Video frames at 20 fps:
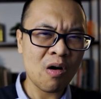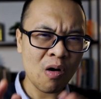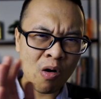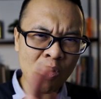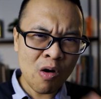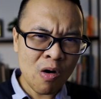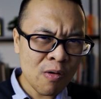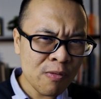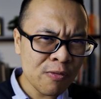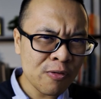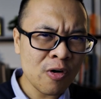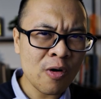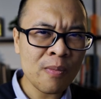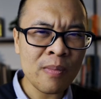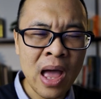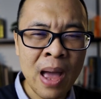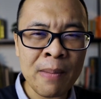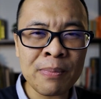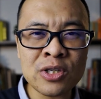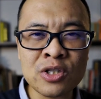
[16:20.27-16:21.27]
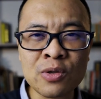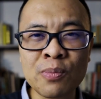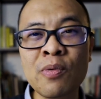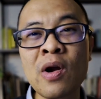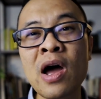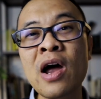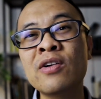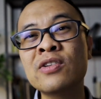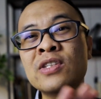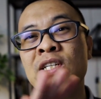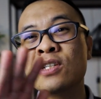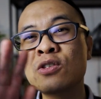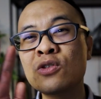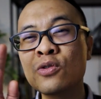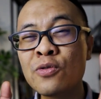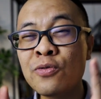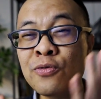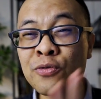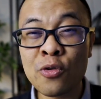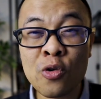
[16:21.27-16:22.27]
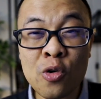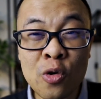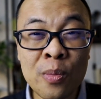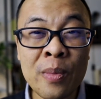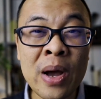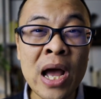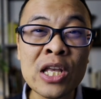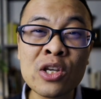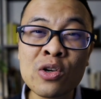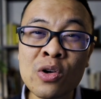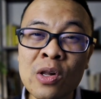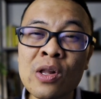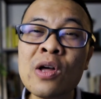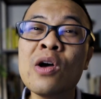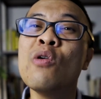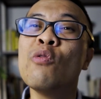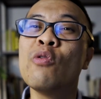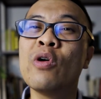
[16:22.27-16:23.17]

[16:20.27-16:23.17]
or from aperture priority to full manual